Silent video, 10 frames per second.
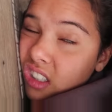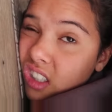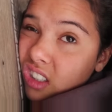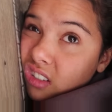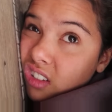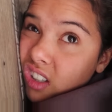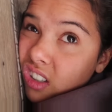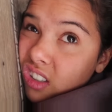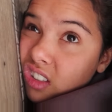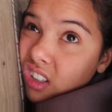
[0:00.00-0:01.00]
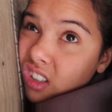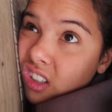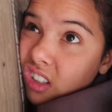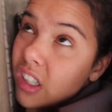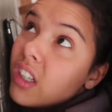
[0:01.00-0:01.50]
It's actually quite nice laying
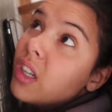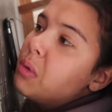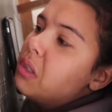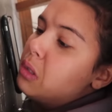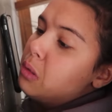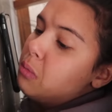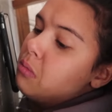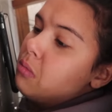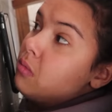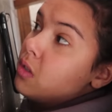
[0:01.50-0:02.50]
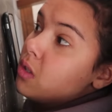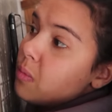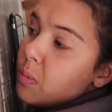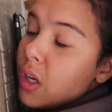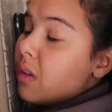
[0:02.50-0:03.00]
here. I mean, it's
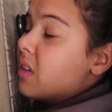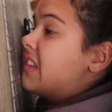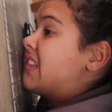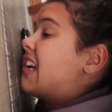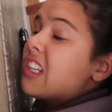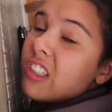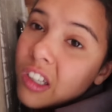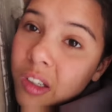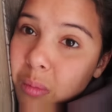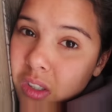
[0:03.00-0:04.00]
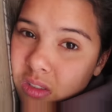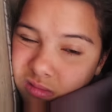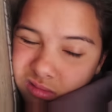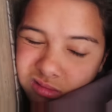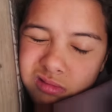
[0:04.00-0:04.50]
probably disgusting, but. Come